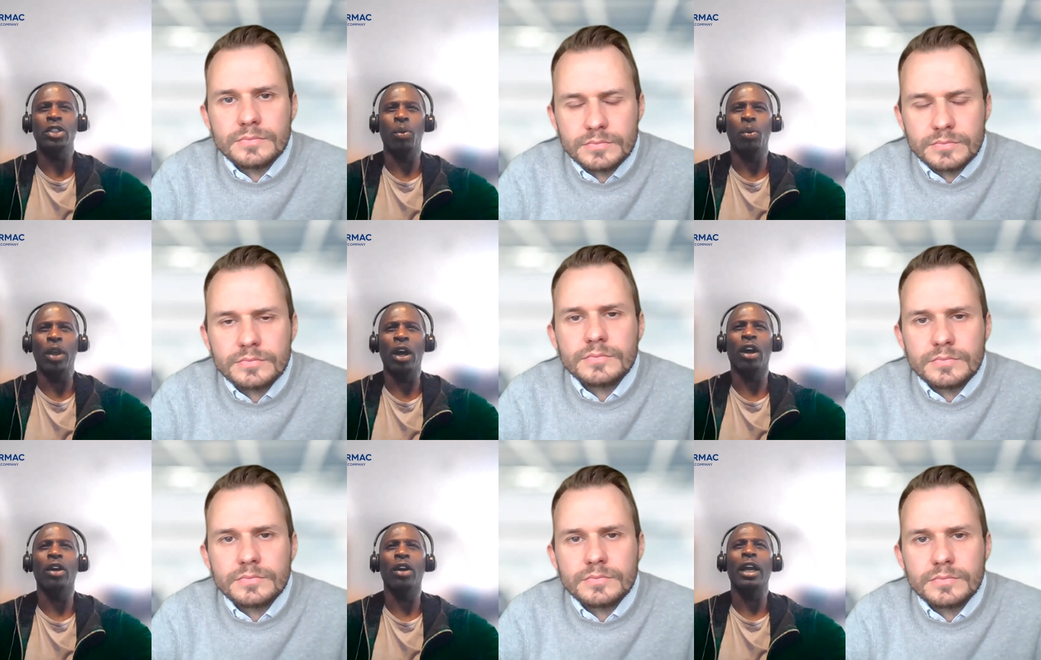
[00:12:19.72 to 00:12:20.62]
Speaker 1: So we
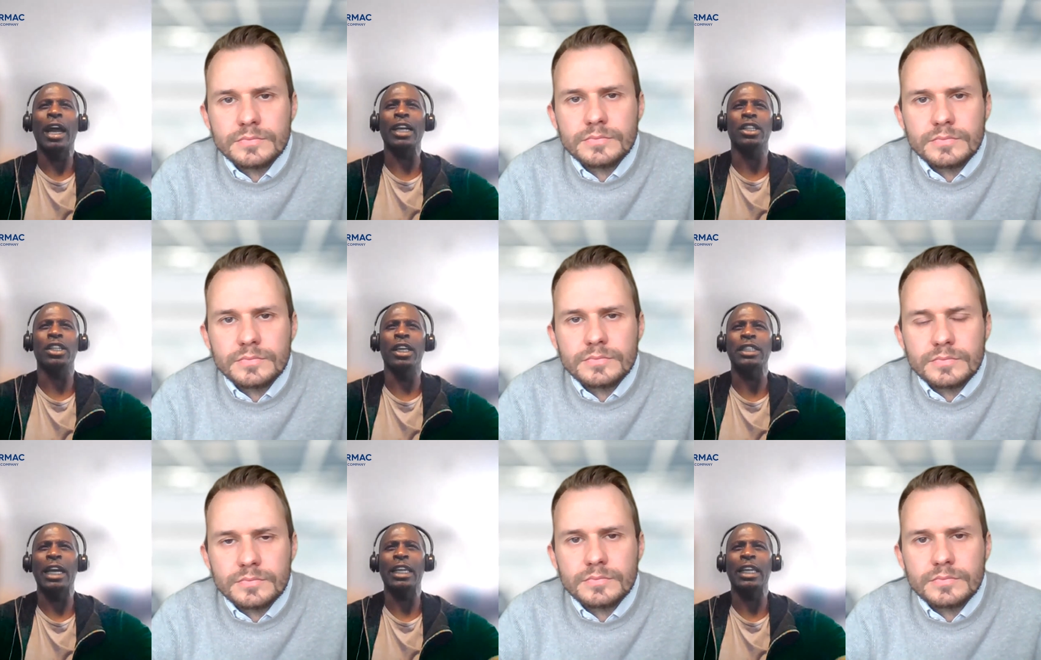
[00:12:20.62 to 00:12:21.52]
are actually
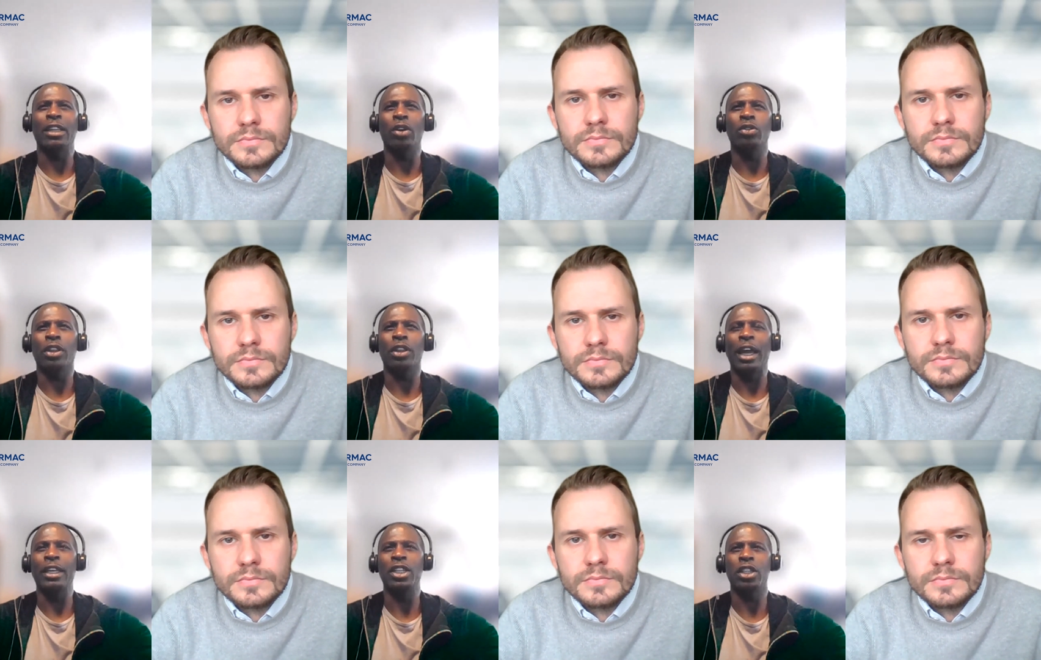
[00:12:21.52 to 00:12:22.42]
taking those
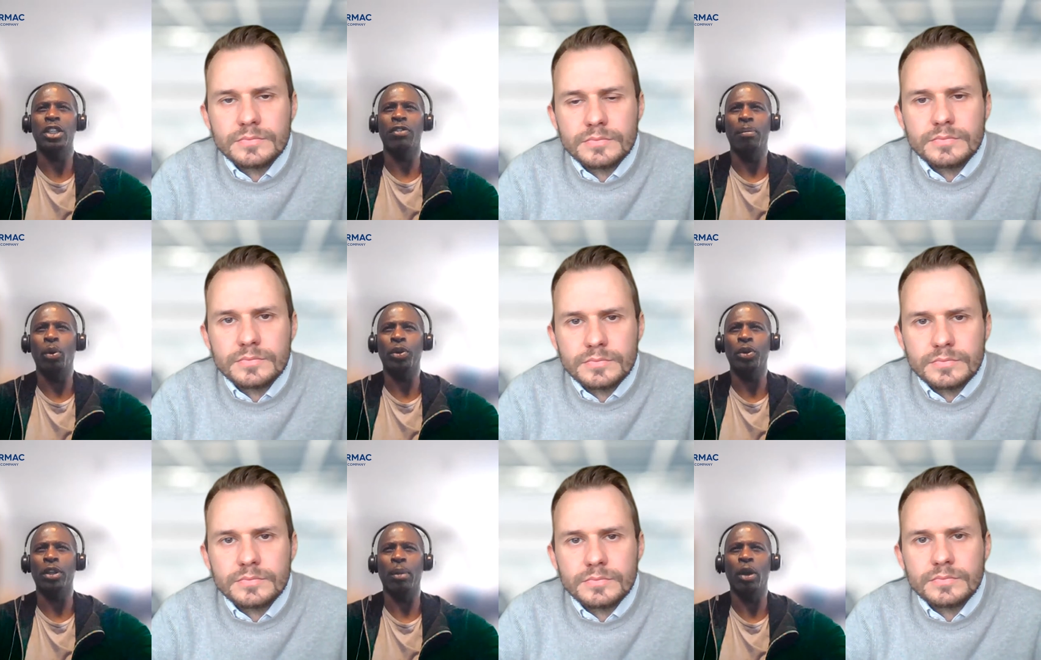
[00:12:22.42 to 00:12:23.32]
that initiative on board
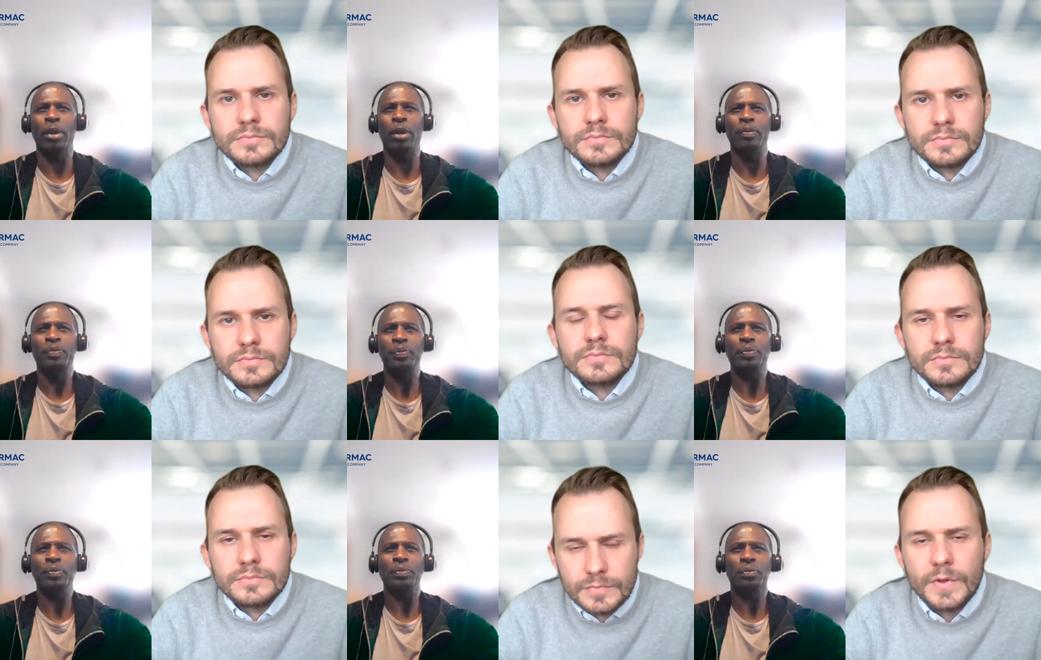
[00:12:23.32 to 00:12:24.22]
at the moment.
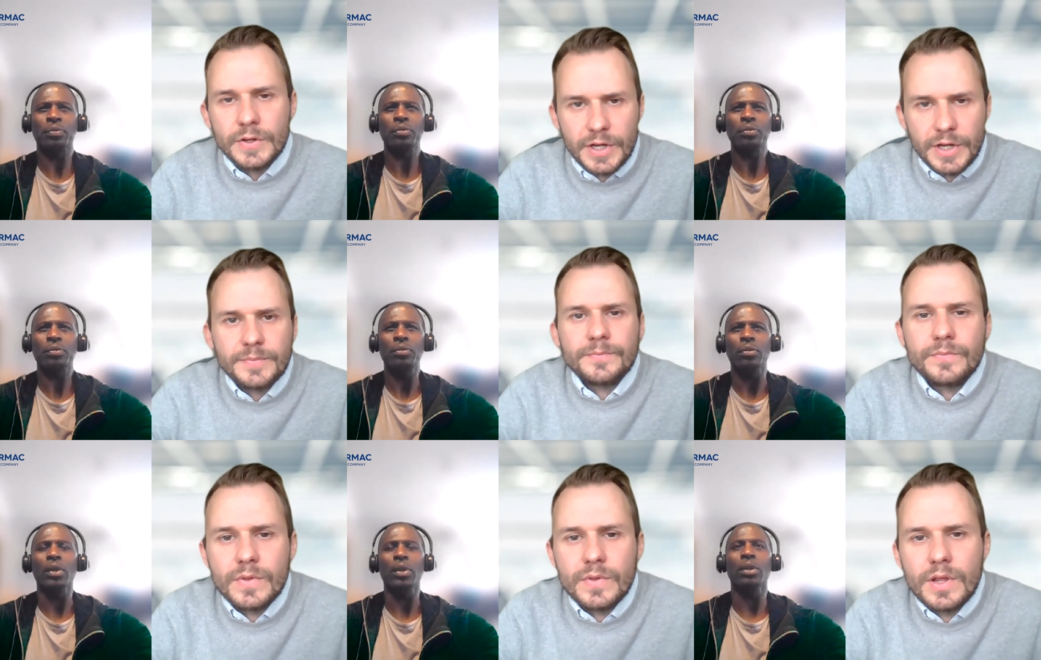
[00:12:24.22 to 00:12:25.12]
Okay.
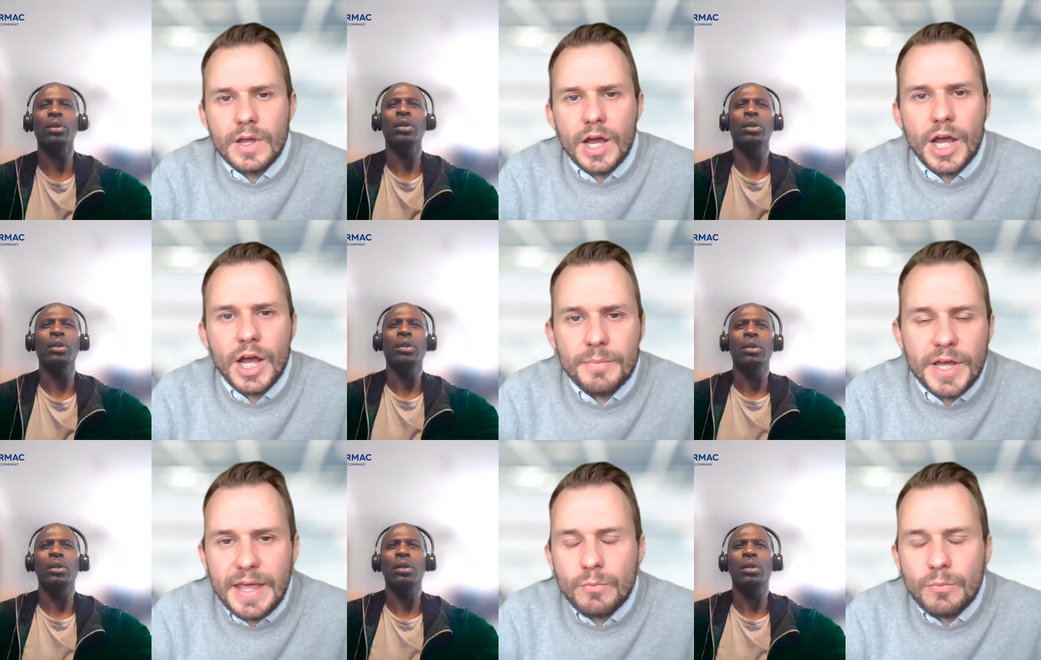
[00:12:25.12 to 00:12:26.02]
Speaker 2: Um,
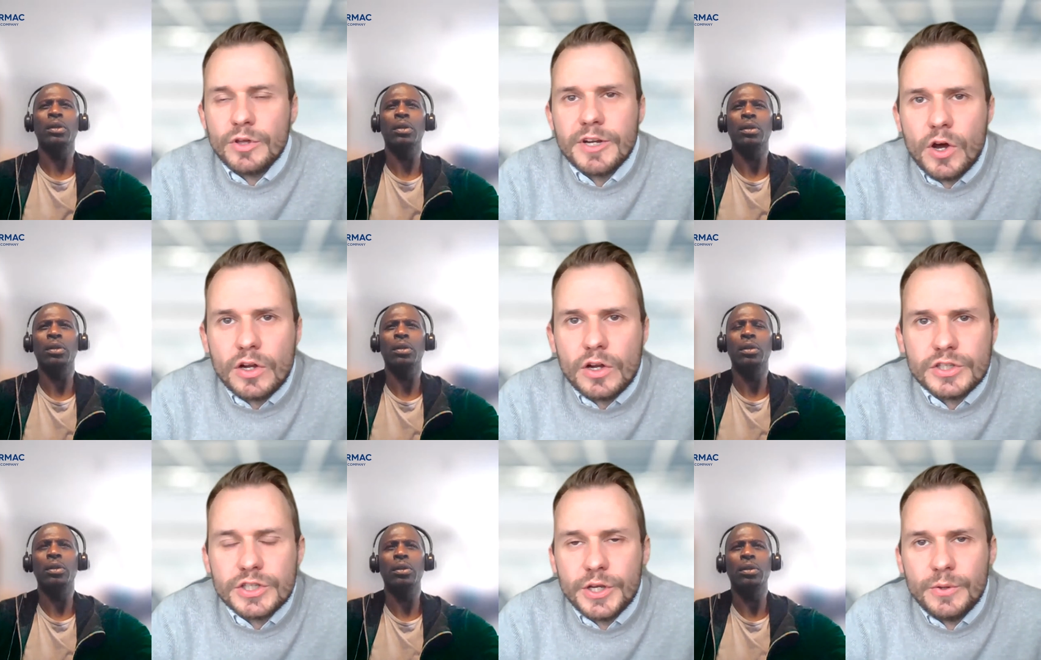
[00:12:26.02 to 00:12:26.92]
and then with
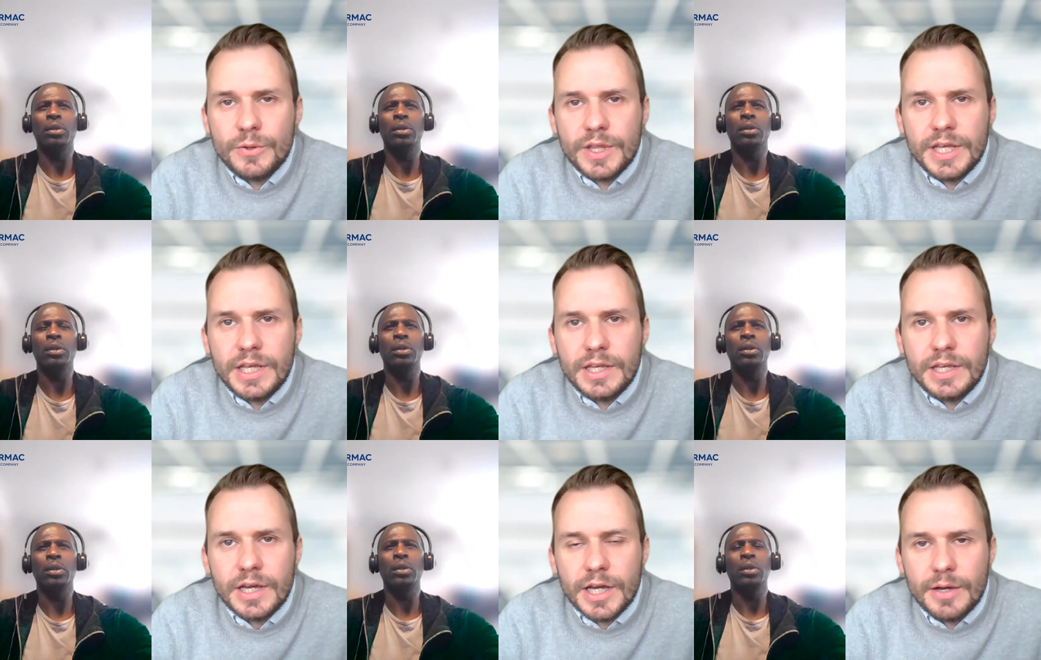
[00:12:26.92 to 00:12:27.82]
regards to
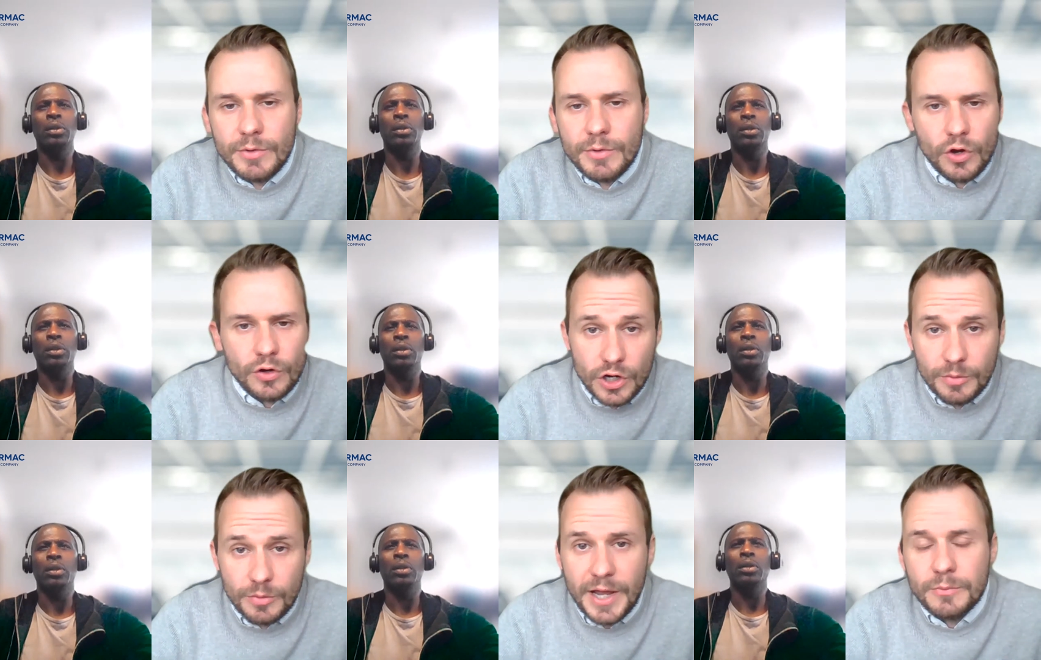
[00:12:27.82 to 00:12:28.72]
the uh, non
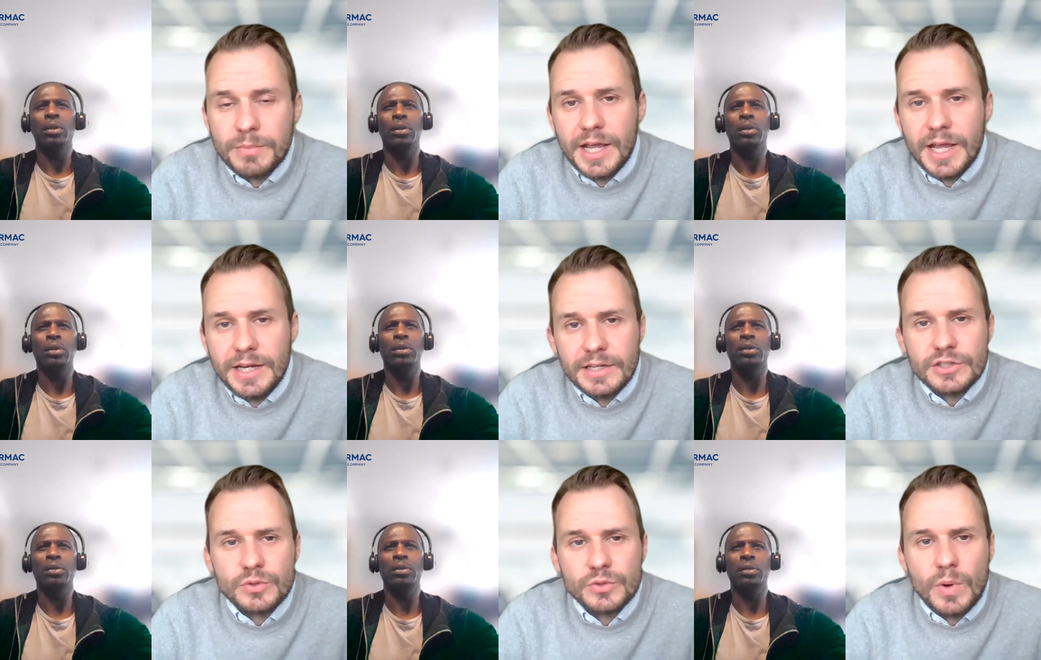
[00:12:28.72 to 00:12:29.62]
bound
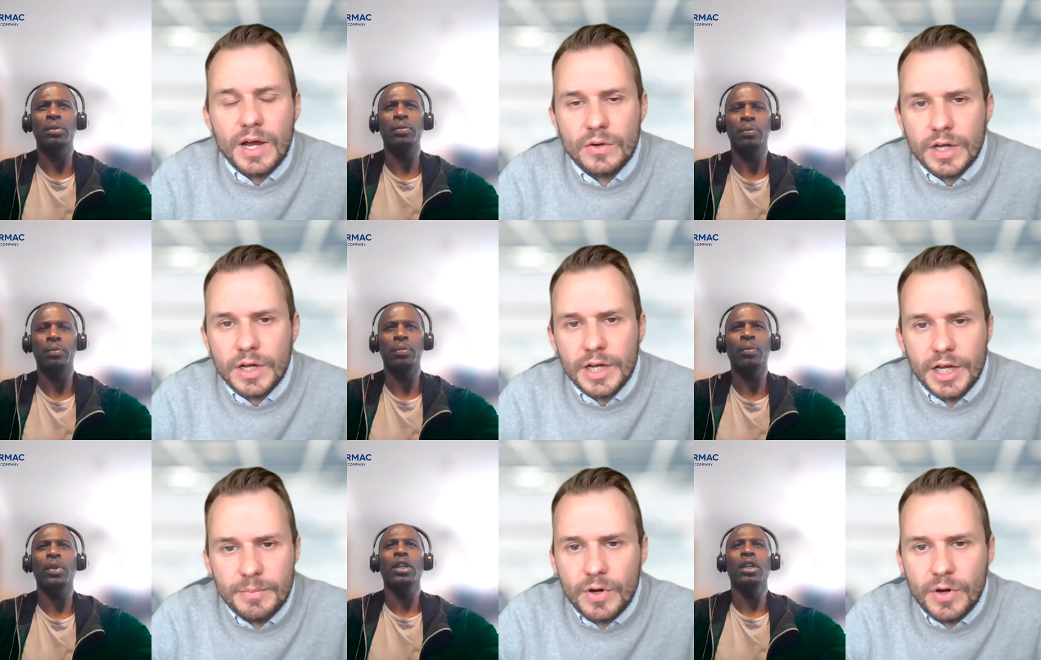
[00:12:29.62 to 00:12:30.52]
planings as well,
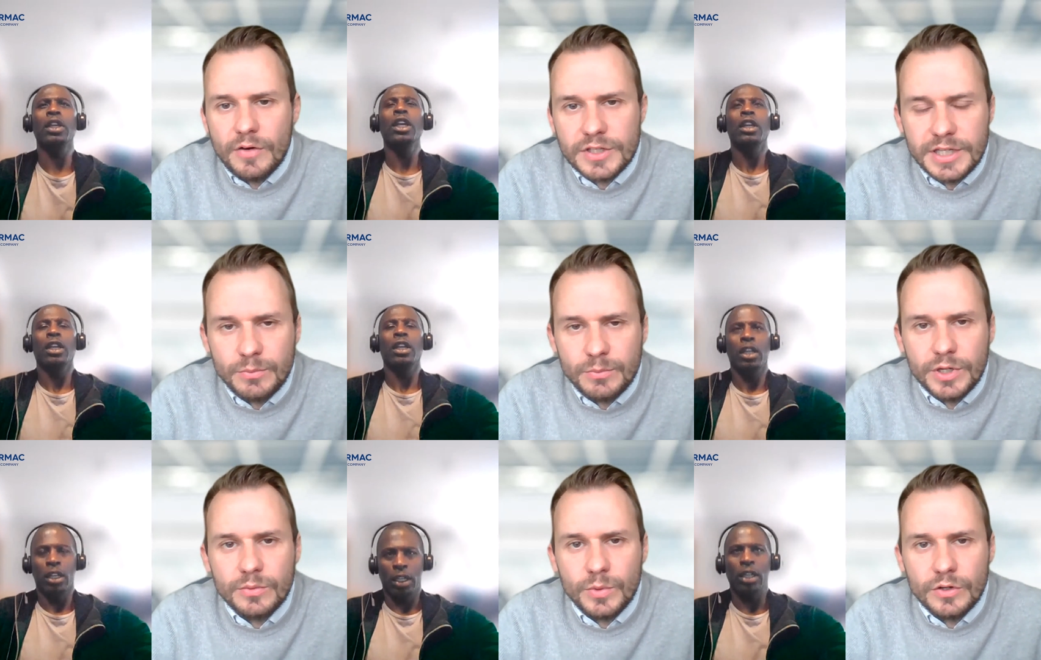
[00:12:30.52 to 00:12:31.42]
um, obviously we'll